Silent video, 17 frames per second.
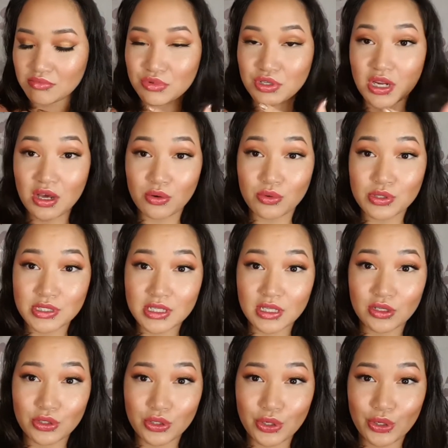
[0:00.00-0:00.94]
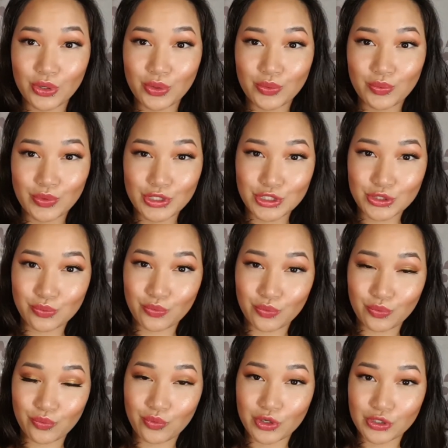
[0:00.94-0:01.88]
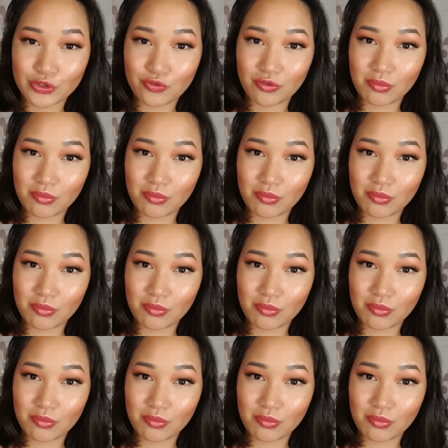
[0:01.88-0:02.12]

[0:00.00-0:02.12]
No silicone, which works